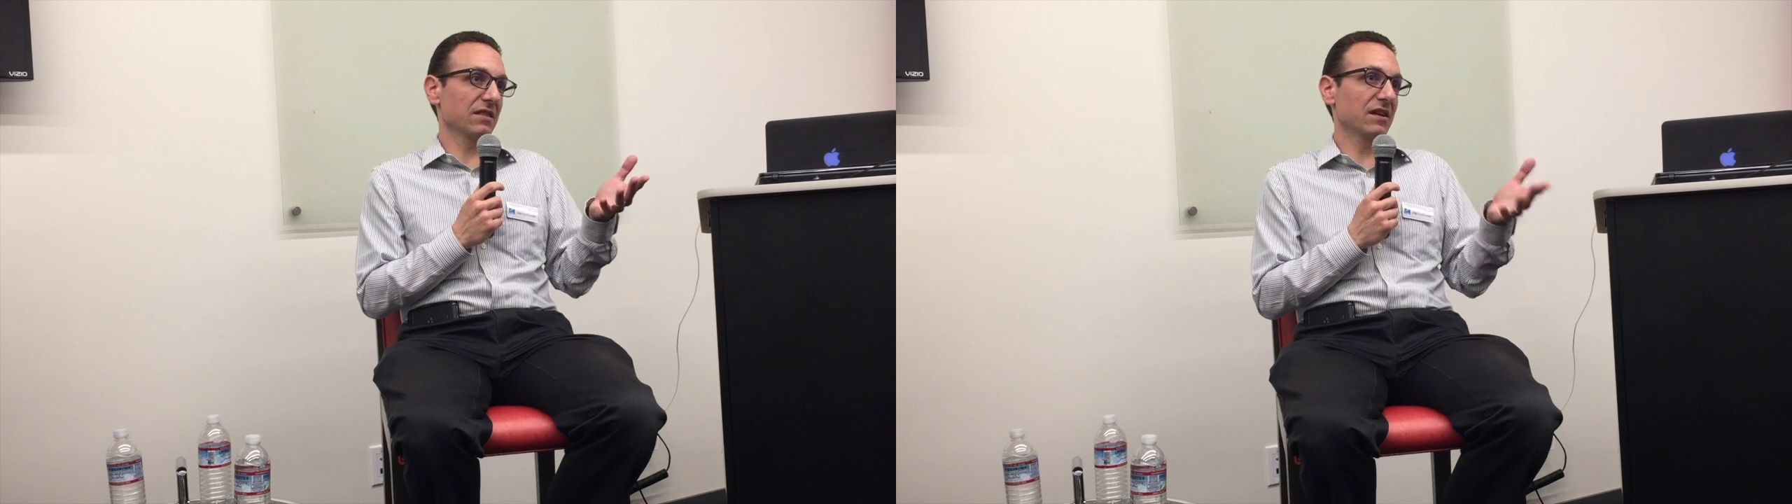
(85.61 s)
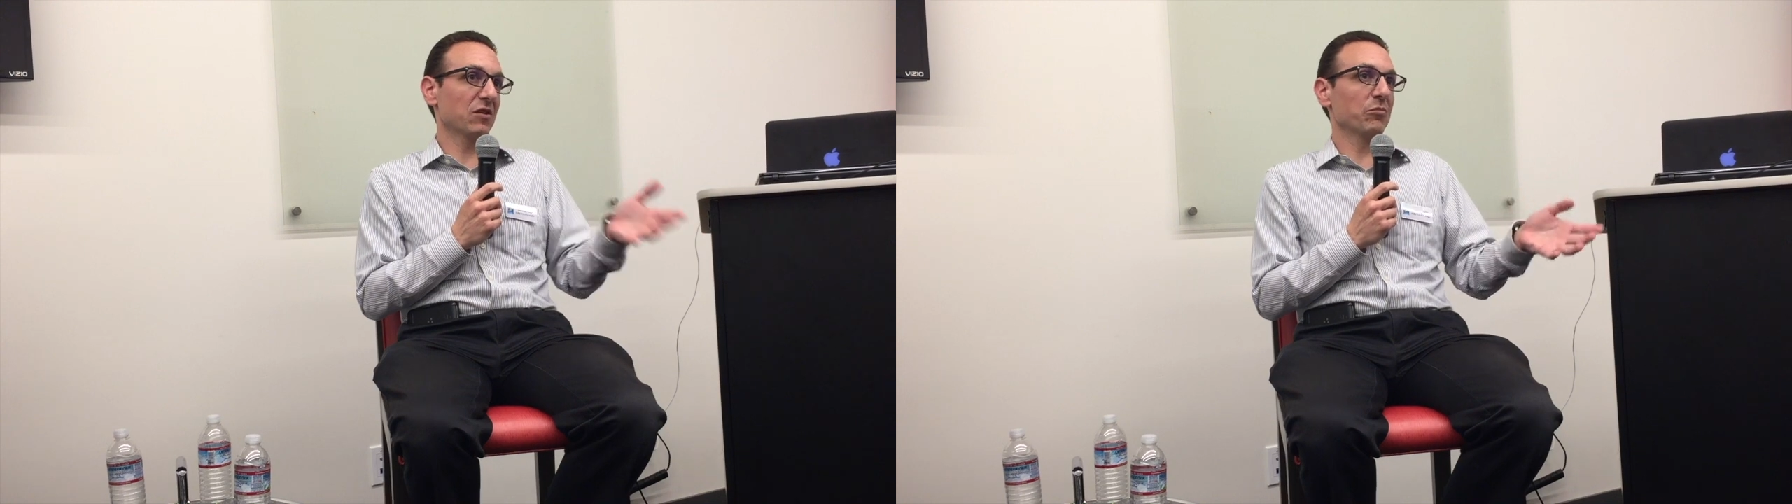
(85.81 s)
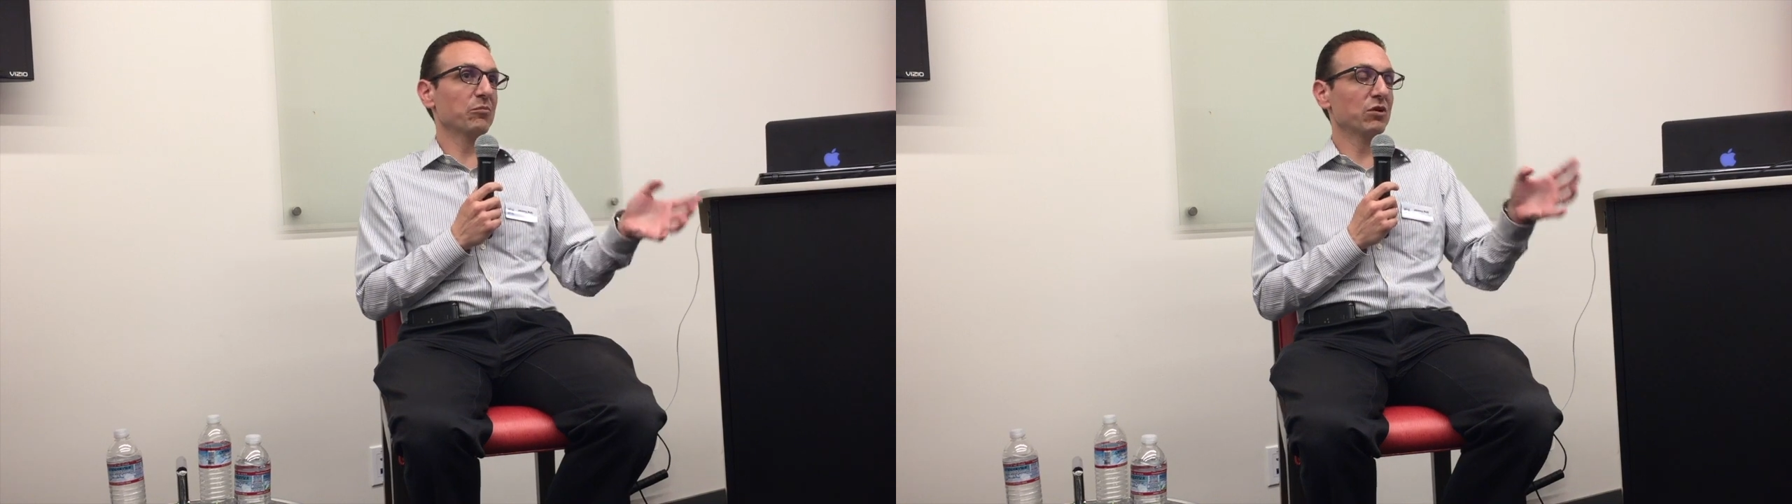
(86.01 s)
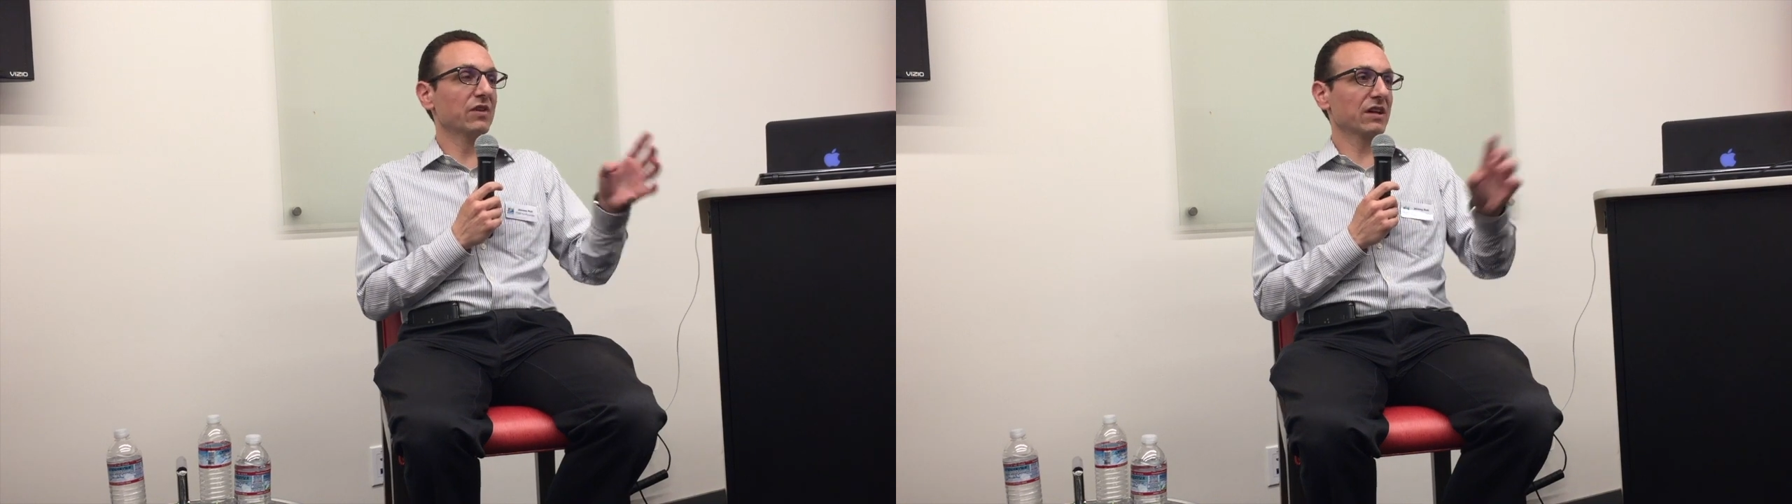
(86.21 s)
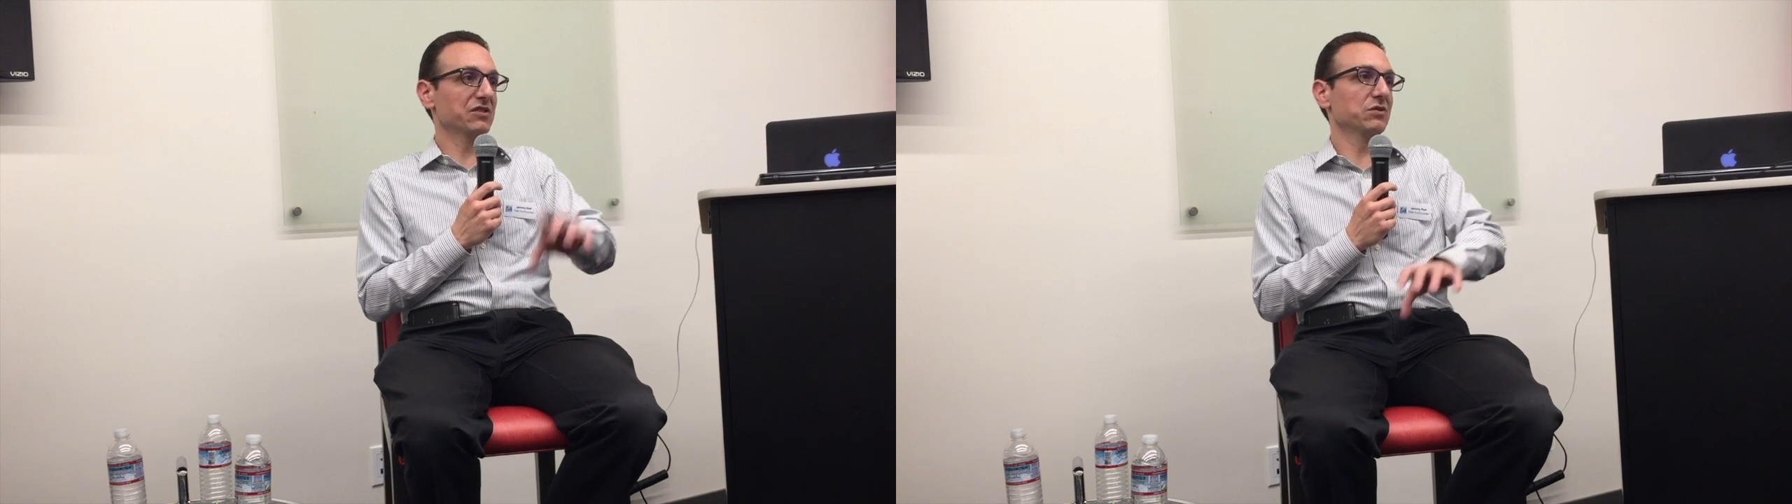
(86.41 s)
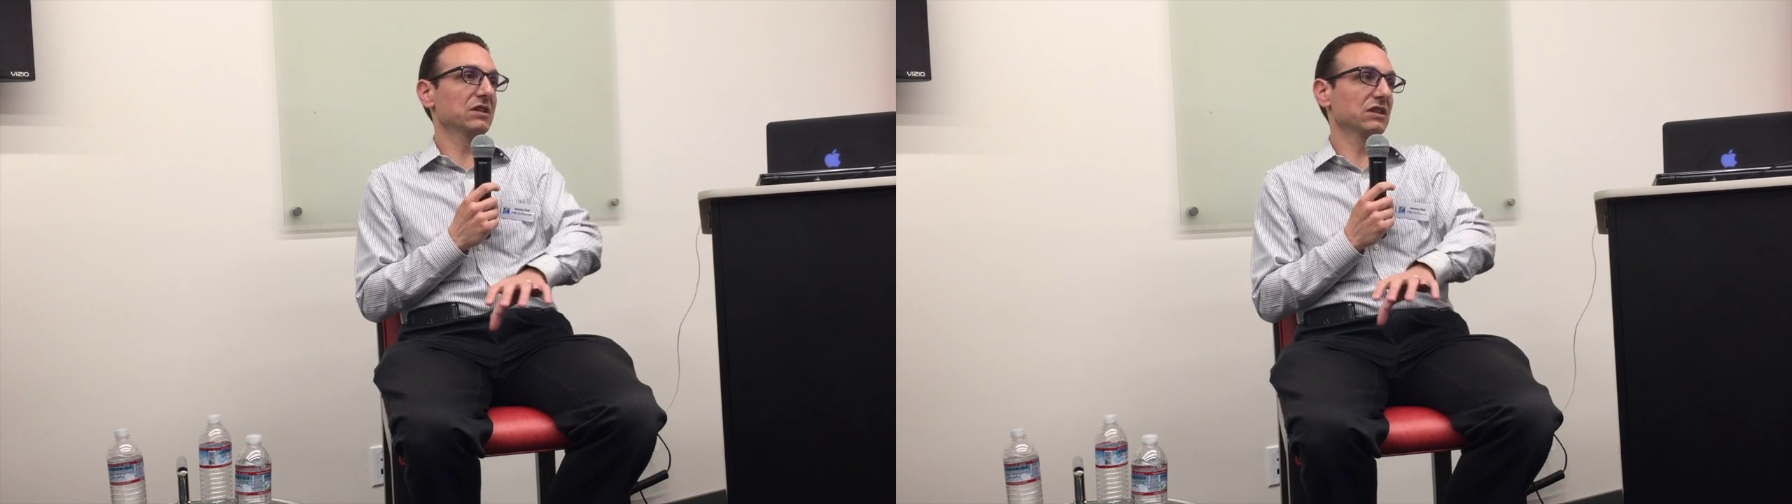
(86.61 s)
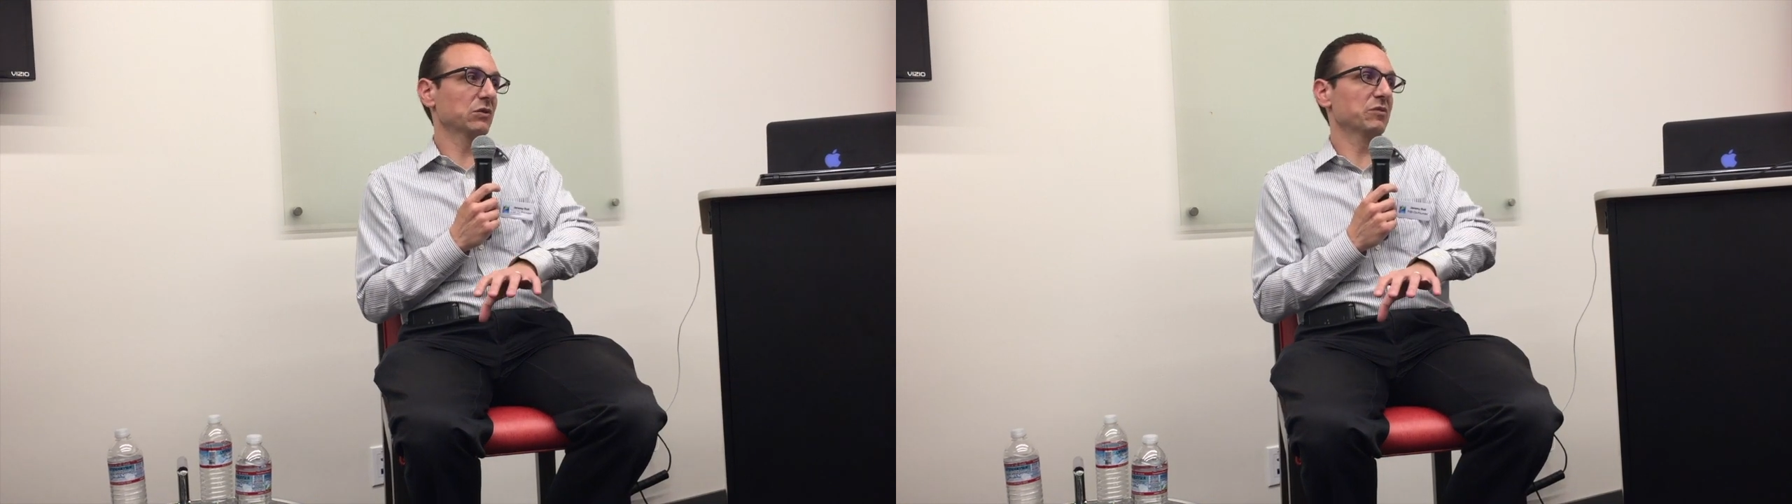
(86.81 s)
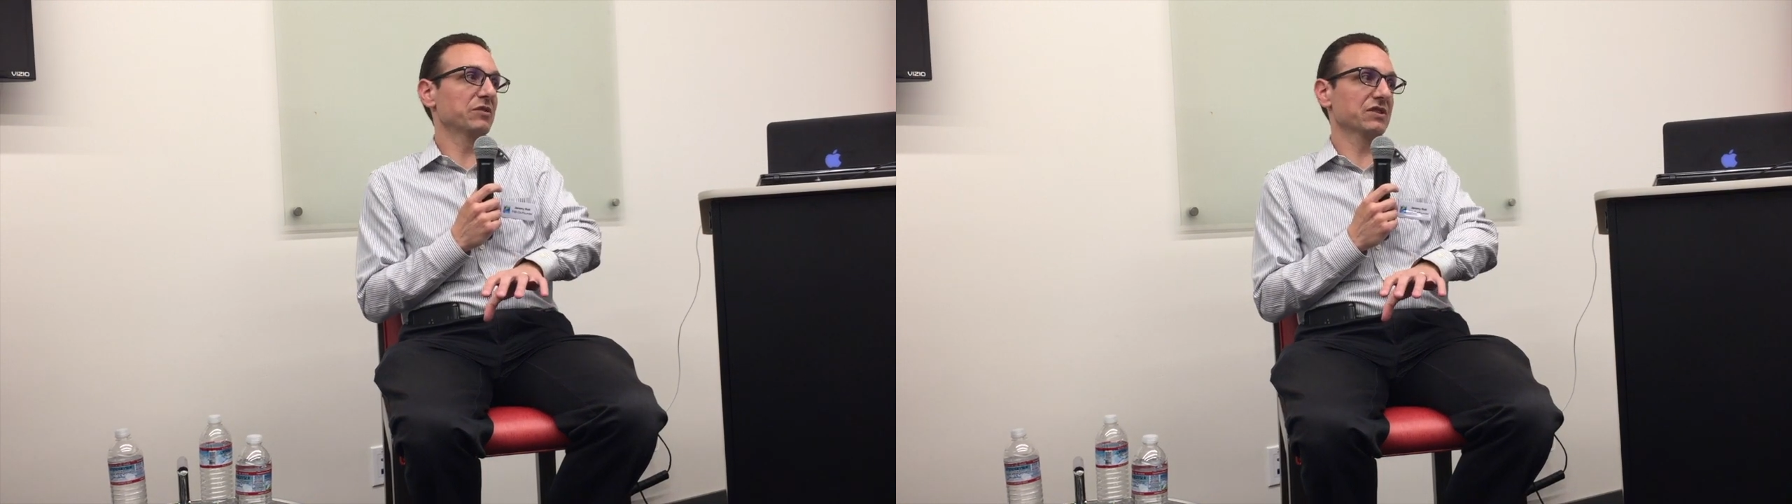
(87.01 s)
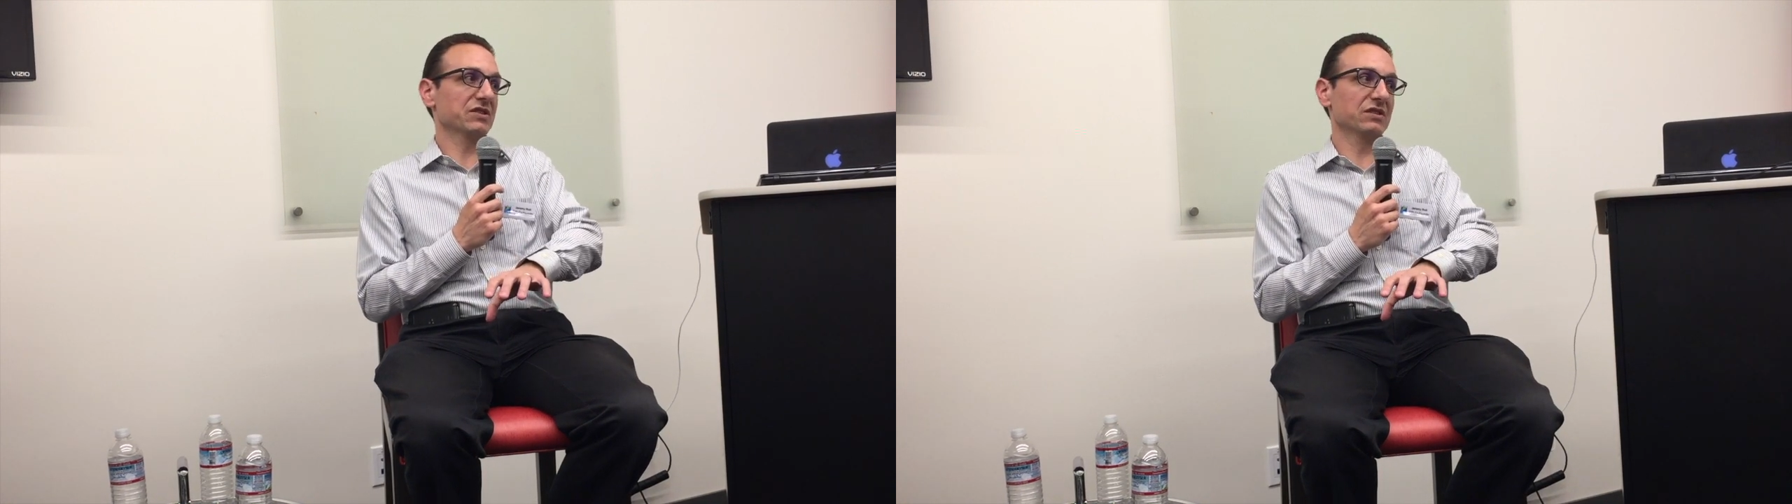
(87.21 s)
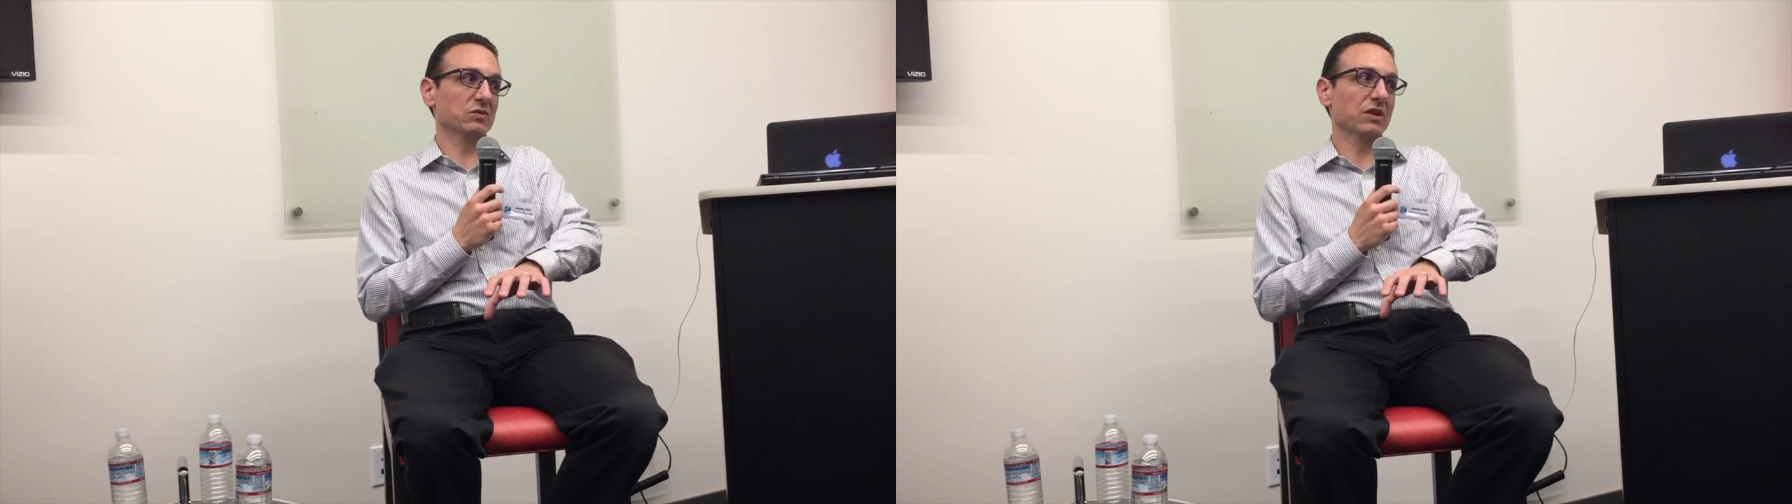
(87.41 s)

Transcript: they're moving into an illiquid position as